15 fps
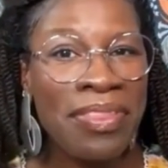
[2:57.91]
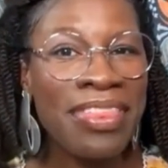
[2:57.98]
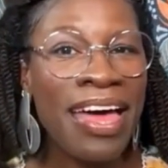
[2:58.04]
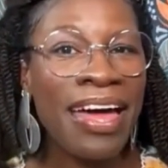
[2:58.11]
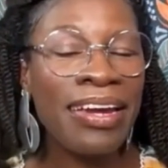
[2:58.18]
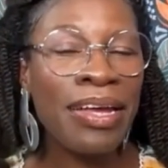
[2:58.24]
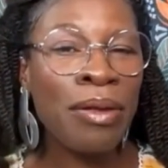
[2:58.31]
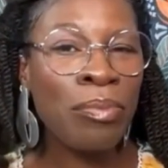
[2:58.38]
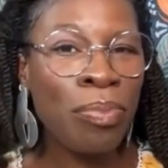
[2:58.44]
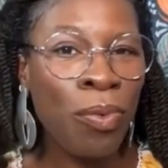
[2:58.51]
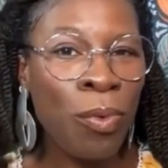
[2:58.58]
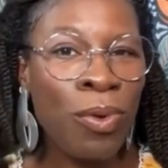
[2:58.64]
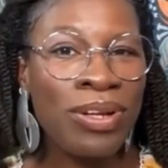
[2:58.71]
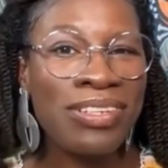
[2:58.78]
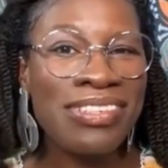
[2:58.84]
that
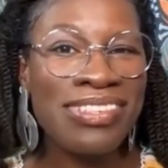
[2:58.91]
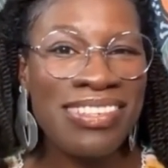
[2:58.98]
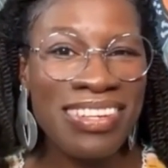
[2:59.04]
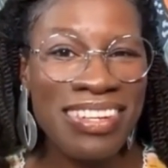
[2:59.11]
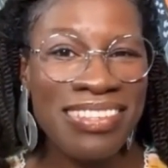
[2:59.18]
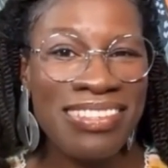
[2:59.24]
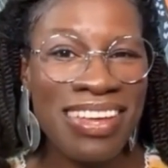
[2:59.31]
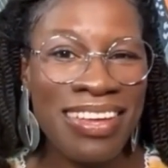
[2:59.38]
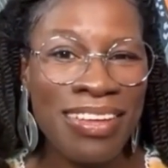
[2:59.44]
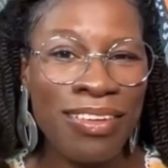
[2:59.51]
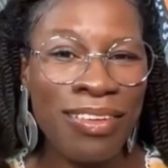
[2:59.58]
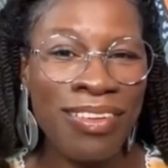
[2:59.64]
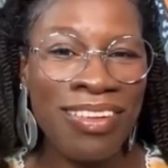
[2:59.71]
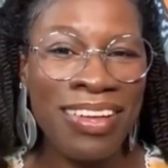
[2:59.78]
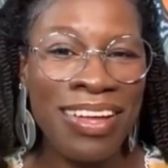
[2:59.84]
important
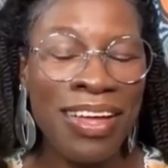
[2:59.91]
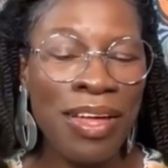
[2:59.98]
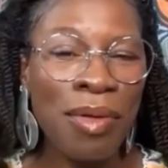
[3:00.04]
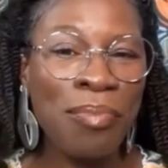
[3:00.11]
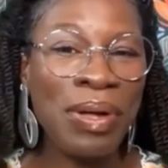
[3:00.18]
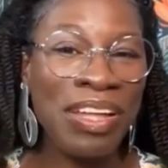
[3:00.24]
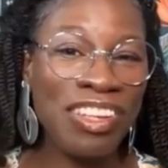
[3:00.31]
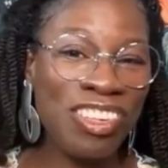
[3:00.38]
detail, but